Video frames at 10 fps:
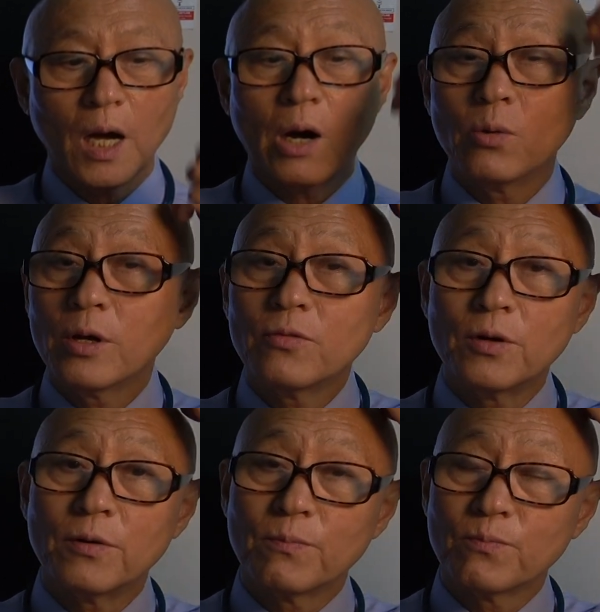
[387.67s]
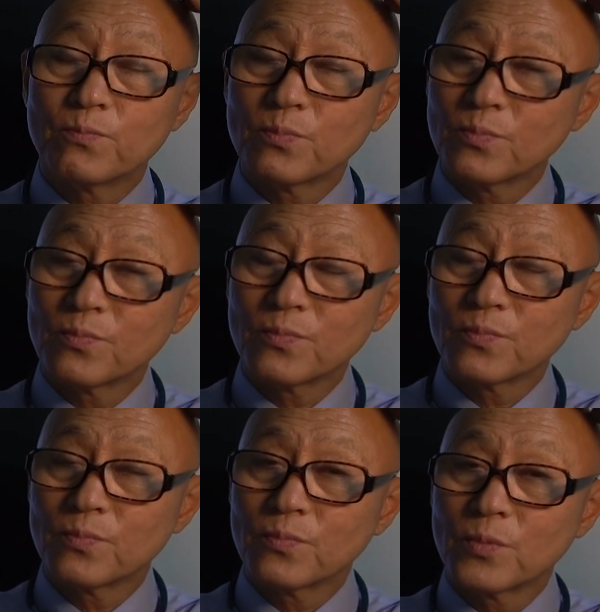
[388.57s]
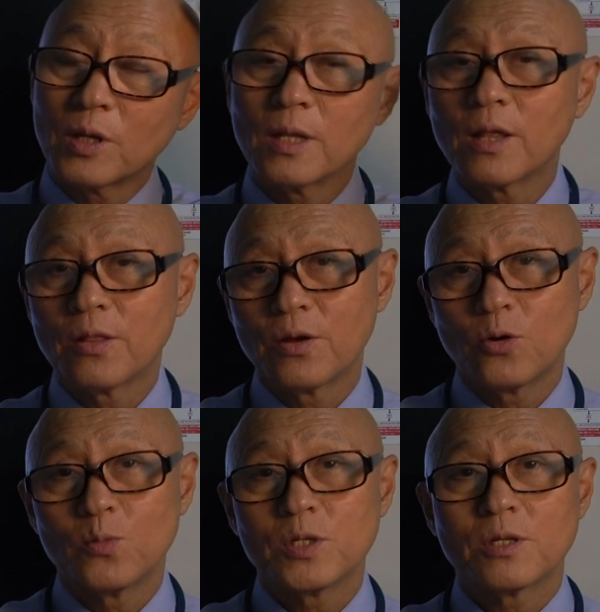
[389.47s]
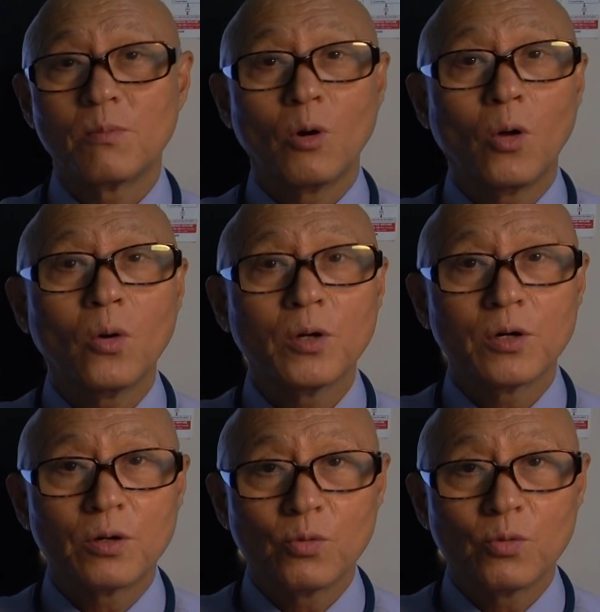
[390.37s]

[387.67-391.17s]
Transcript: However, there will be some longer